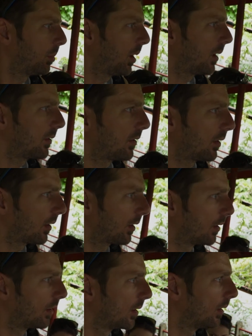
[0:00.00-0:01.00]
but
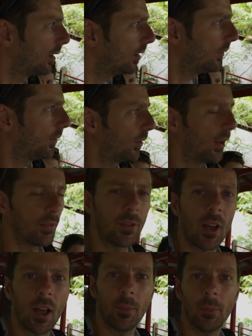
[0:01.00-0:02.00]
if you have
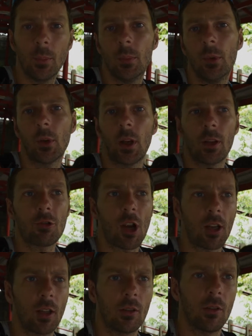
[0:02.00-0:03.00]
time you can
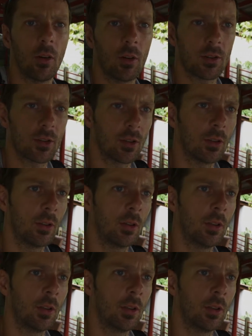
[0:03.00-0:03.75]
check it also.